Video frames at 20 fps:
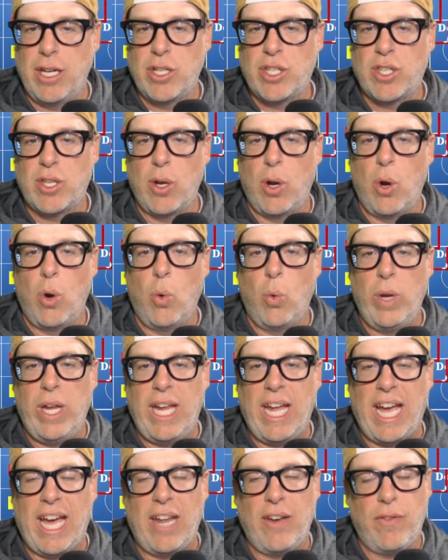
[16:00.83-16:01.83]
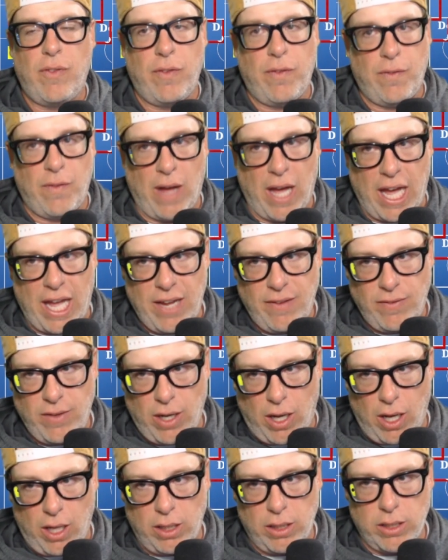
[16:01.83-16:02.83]
So we had
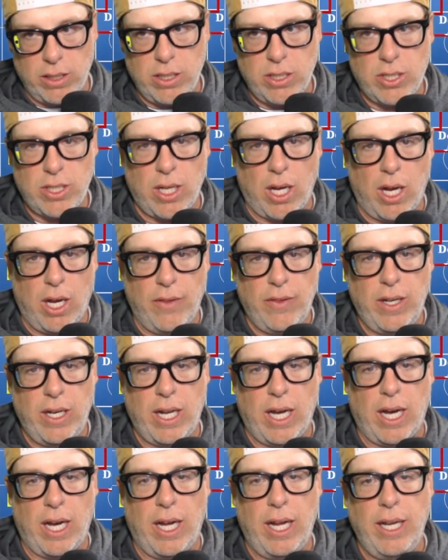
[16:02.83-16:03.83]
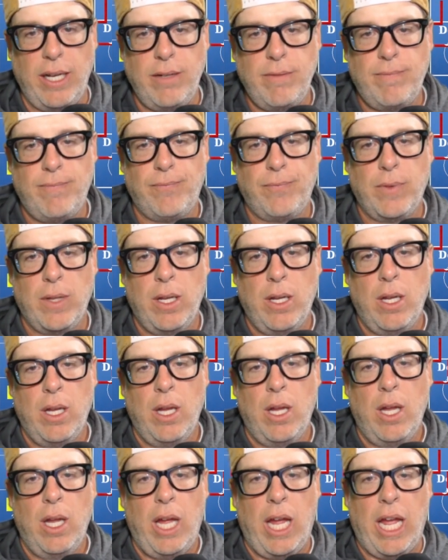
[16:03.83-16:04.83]
$5 on the 9.
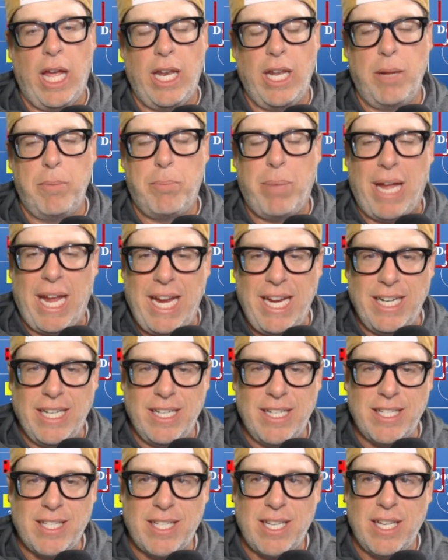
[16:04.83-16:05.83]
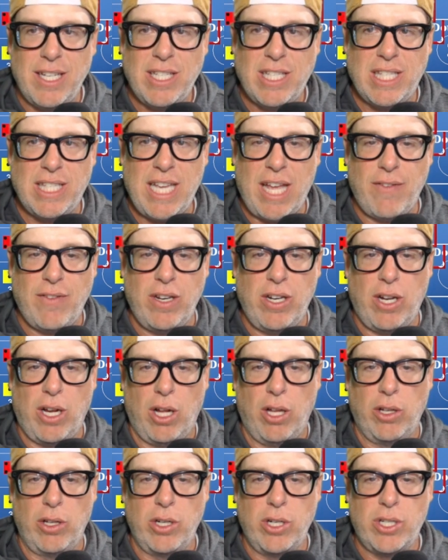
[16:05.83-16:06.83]
And it paid us
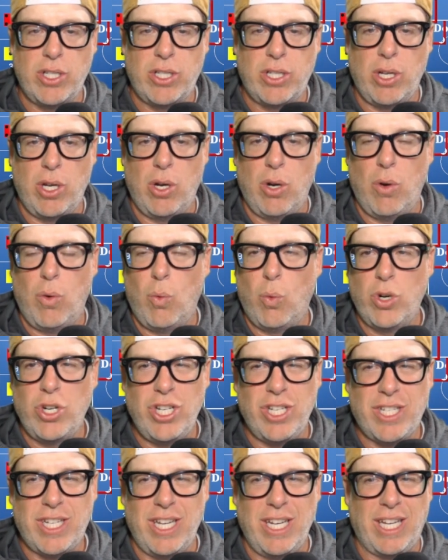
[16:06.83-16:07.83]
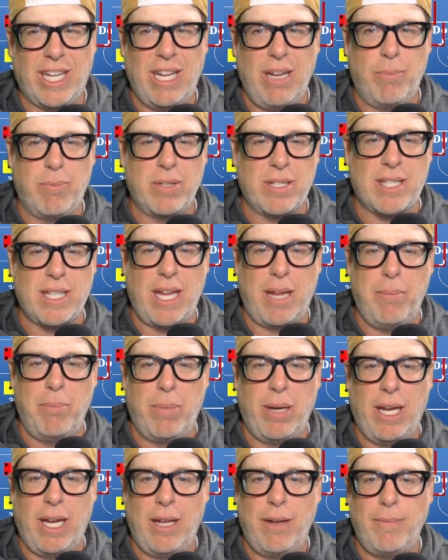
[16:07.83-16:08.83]
$7. So we're just going to keep the same
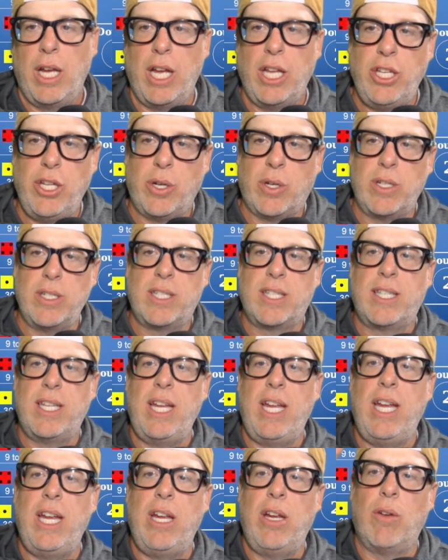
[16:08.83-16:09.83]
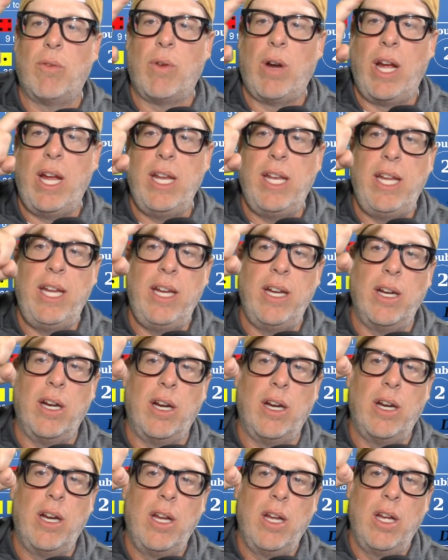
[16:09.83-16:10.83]
bet. And you can see right
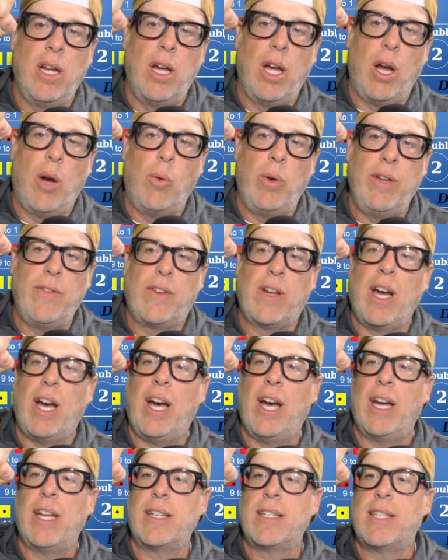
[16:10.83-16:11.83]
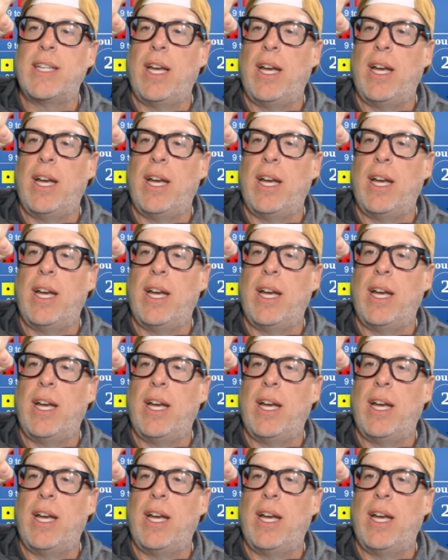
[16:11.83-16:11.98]
here, we've got